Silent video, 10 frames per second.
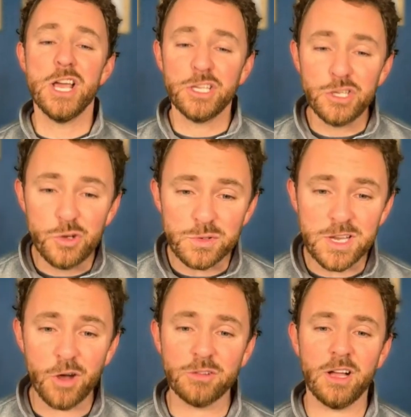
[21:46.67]
Use
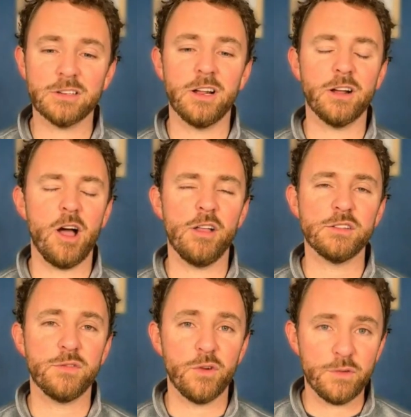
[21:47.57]
code LOCKEDONCollege
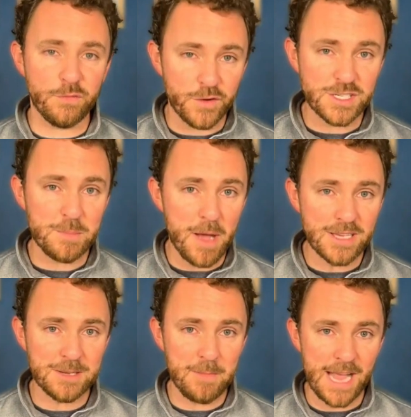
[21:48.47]
for a first
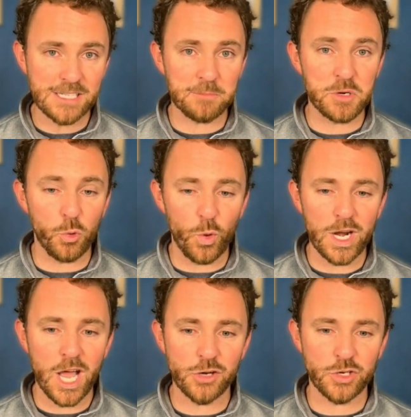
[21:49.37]
deposit match up to
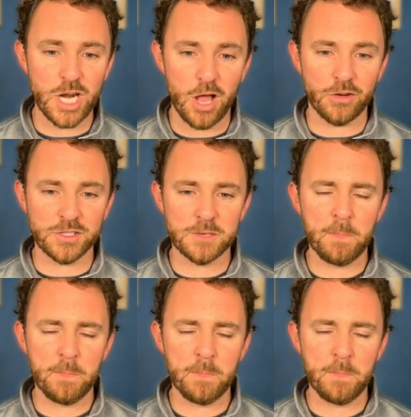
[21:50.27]
$100.